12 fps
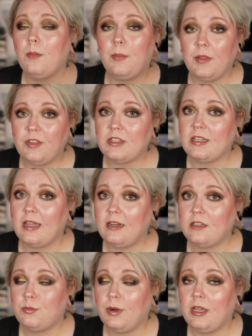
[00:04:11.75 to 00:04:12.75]
But the
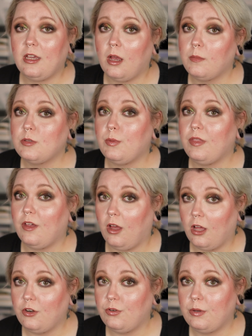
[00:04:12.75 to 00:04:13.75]
setting spray comes with
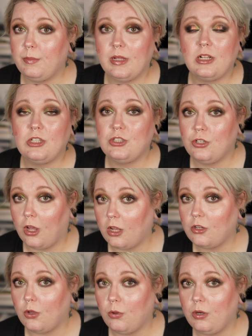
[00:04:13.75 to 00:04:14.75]
100 ml,
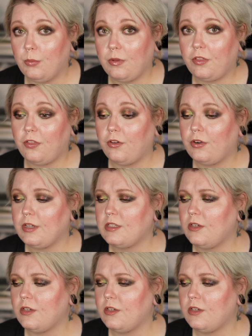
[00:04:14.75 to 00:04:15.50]
not only with 30.